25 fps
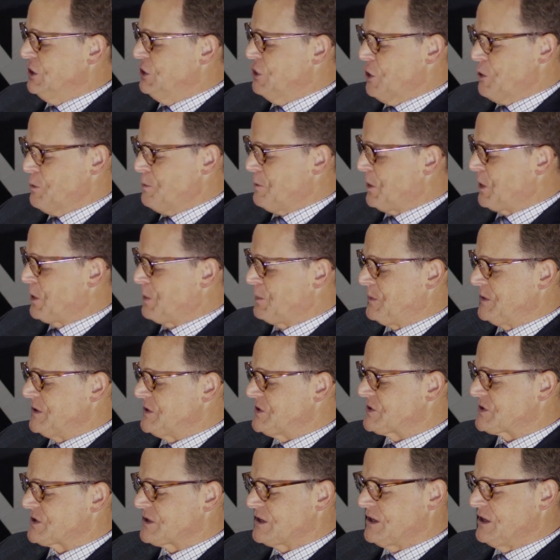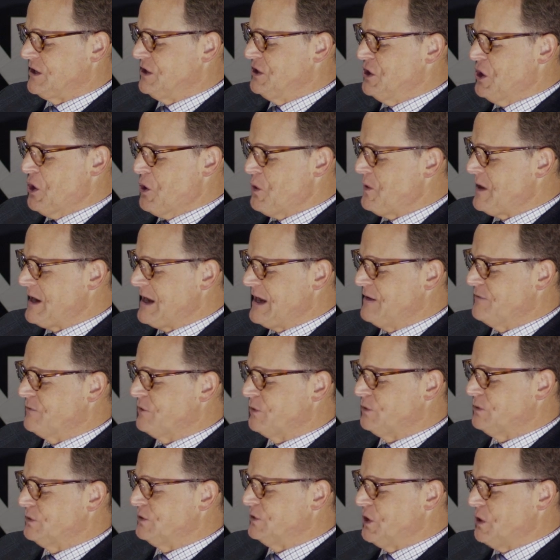no purpose, no
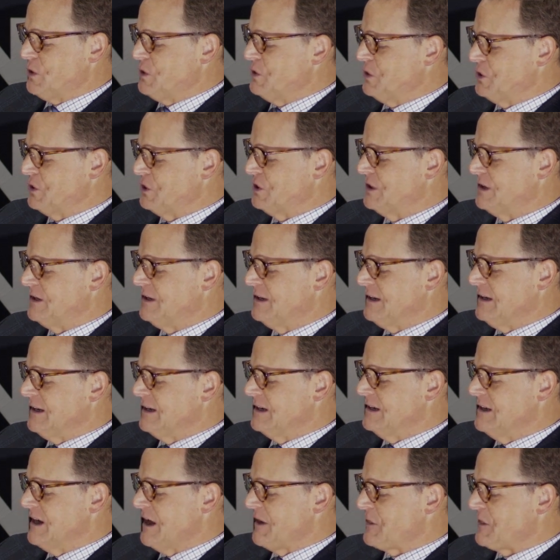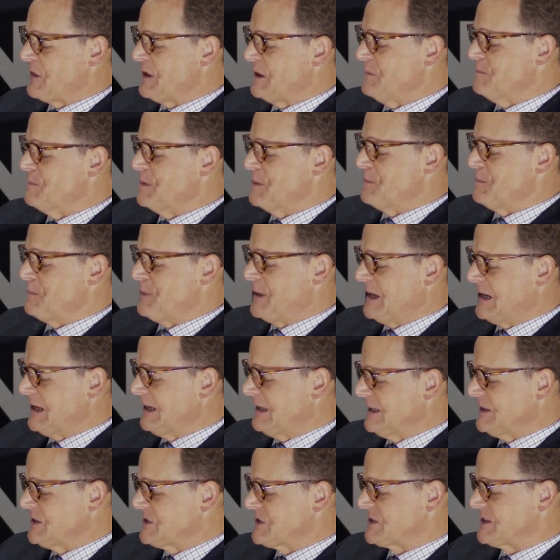evil, no good, nothing but
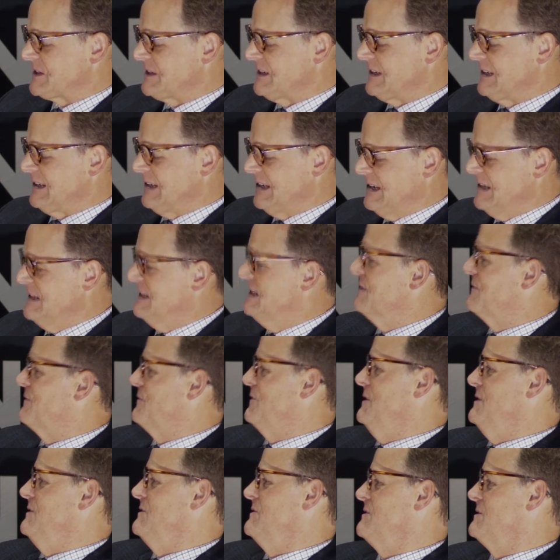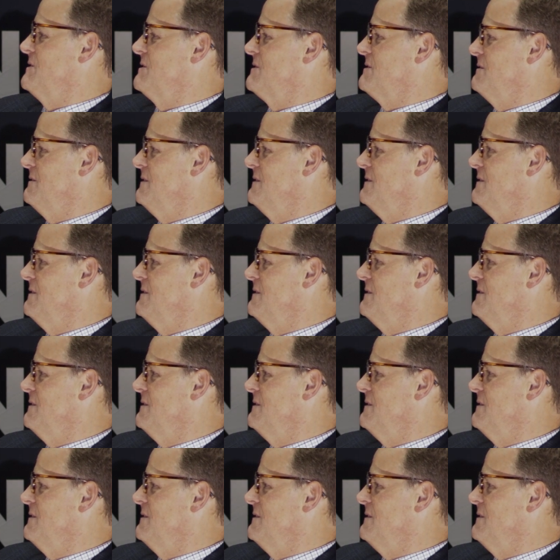pitiless indifference."